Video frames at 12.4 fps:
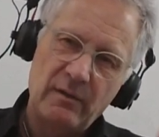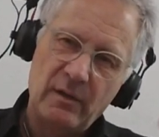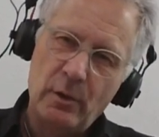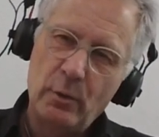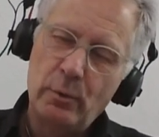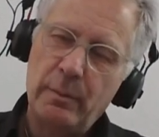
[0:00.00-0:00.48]

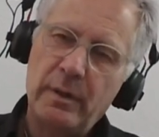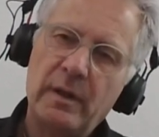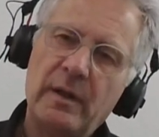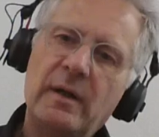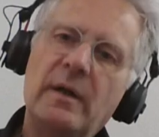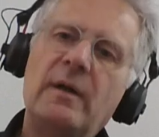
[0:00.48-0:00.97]
loop,
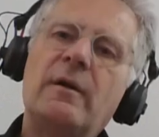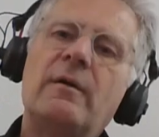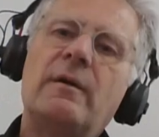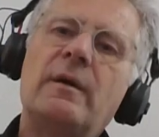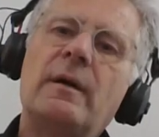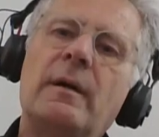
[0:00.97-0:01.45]

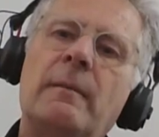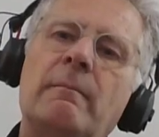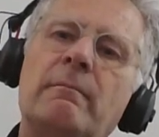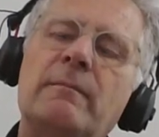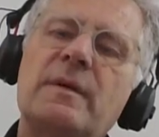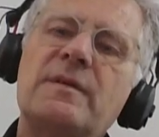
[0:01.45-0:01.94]

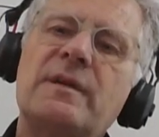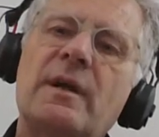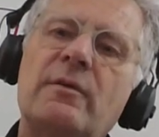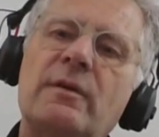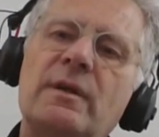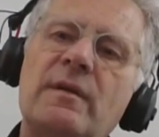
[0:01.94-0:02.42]
in
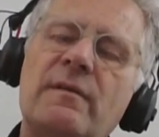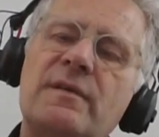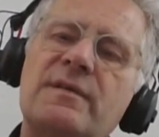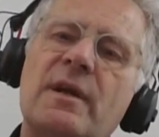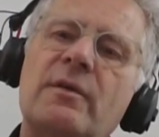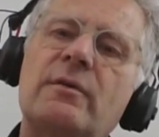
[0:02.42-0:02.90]
the
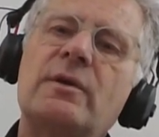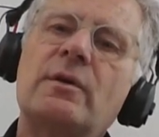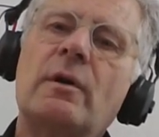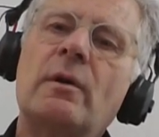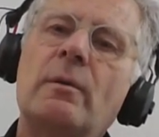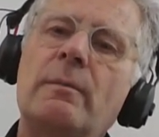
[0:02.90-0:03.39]
send
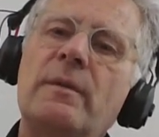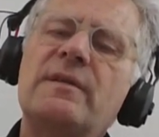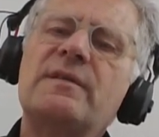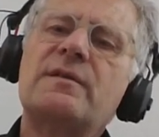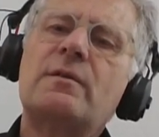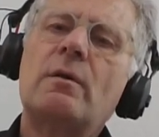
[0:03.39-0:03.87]
return loop. This
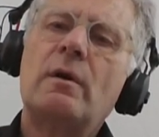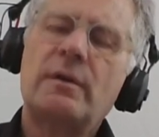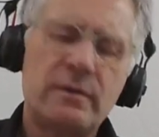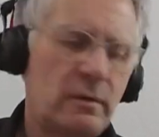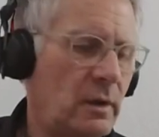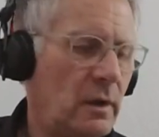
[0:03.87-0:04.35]
is
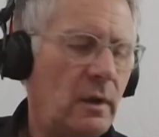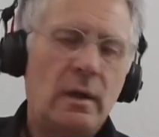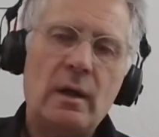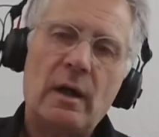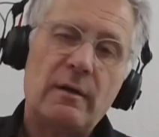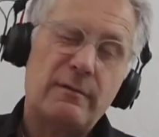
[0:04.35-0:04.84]
called
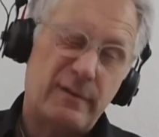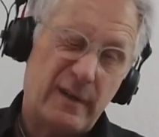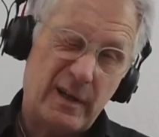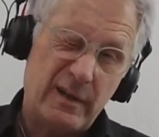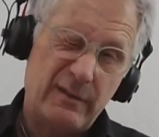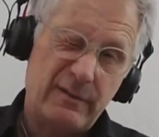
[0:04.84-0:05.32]

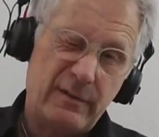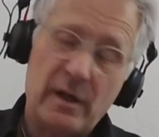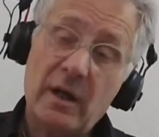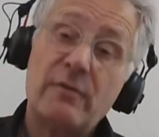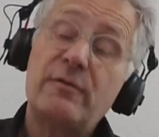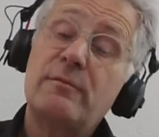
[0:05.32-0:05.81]

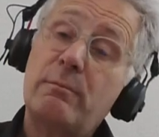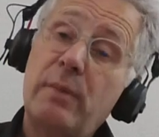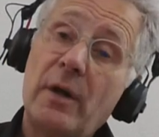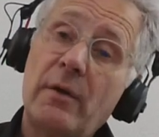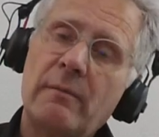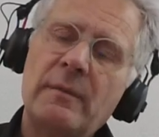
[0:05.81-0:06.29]

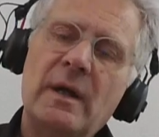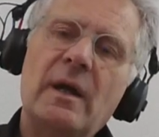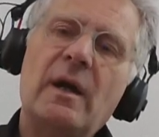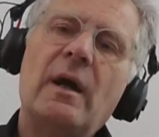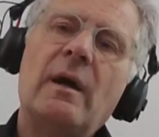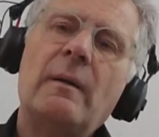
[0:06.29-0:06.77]
4-cable
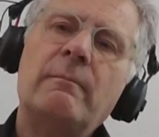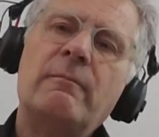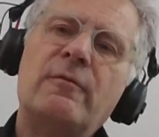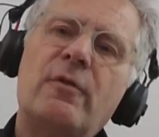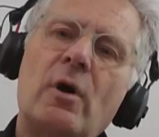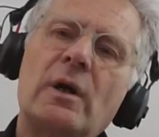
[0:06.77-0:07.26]

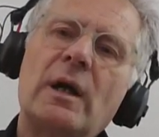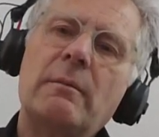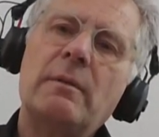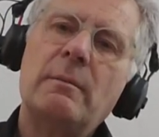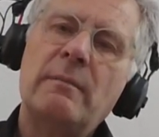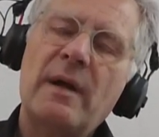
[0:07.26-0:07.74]

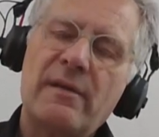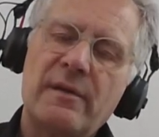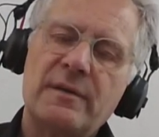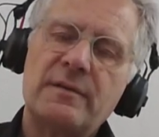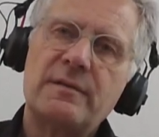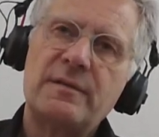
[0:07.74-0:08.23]

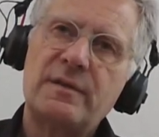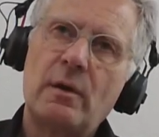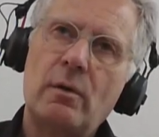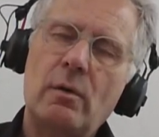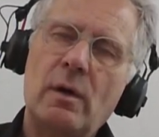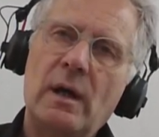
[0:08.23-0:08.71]
method.
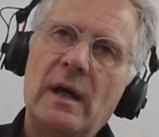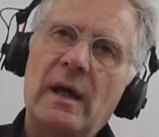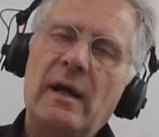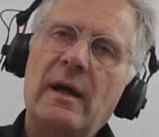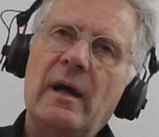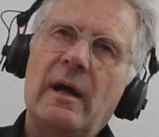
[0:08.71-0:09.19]
So
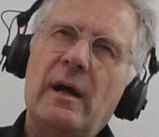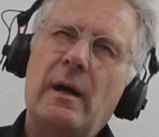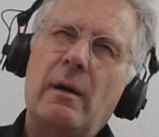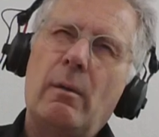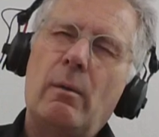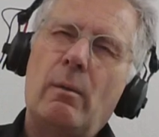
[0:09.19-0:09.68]

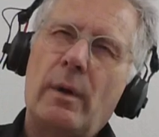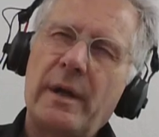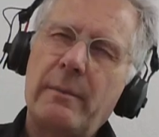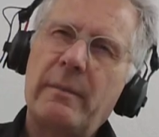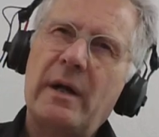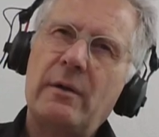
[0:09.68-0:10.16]
what
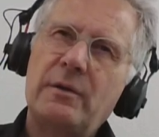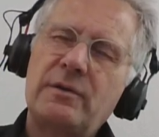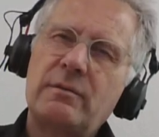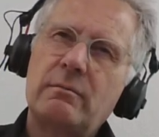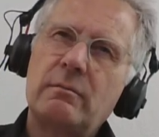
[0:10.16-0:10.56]
about